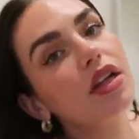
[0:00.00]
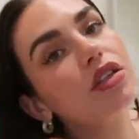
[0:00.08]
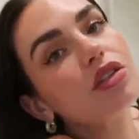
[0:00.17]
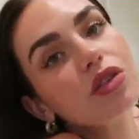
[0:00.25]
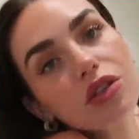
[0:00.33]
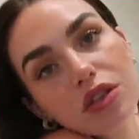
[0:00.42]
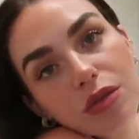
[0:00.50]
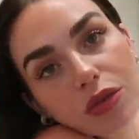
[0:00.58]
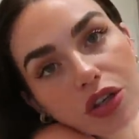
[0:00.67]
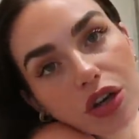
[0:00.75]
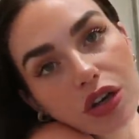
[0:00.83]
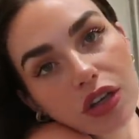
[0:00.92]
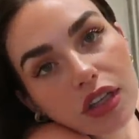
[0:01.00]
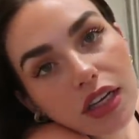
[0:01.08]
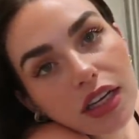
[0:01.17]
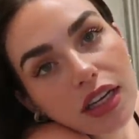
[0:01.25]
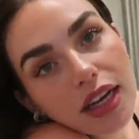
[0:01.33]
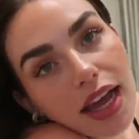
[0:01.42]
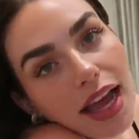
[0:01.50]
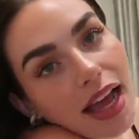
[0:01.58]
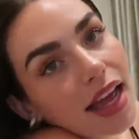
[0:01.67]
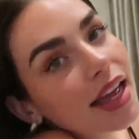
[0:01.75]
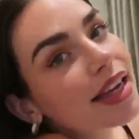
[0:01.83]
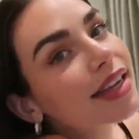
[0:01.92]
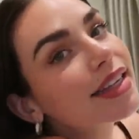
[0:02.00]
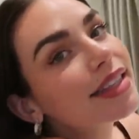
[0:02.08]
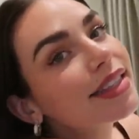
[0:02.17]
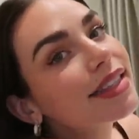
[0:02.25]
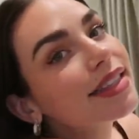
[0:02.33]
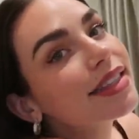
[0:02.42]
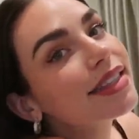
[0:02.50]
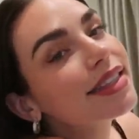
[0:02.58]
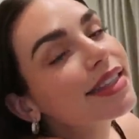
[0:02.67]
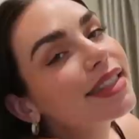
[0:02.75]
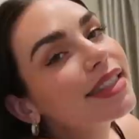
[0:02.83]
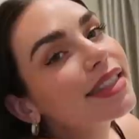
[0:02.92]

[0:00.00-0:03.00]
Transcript: and do some journaling and